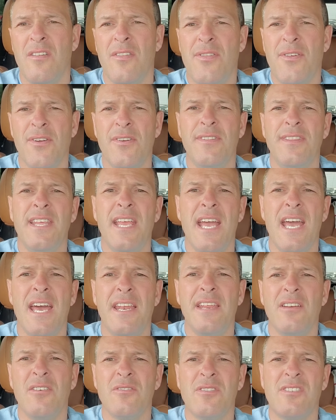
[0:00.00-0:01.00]
Third in the
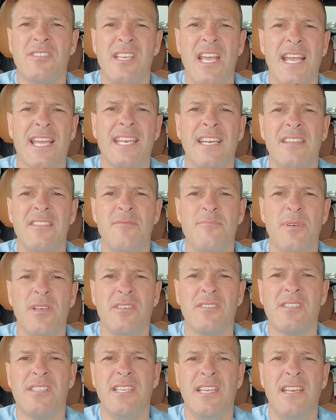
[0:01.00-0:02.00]
Adios, second in the
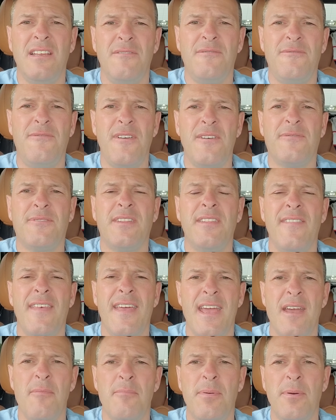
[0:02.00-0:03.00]
Milstein, fifth in the
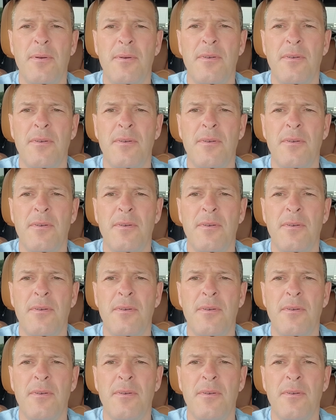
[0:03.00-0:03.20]
Hemp.